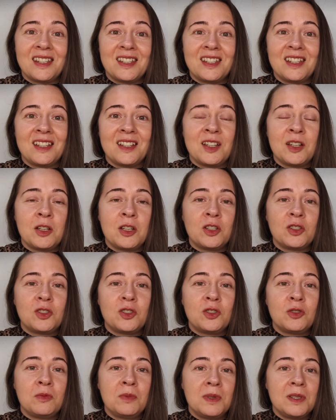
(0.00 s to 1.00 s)

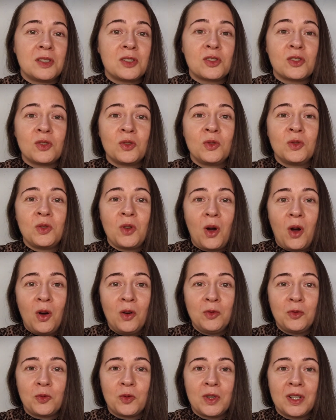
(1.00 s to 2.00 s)
to be soon
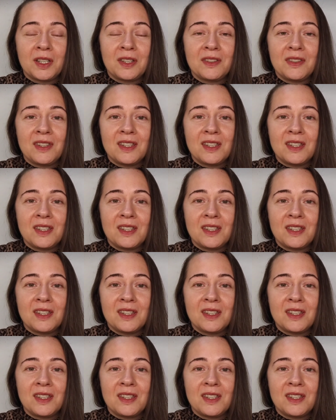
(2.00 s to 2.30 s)
offering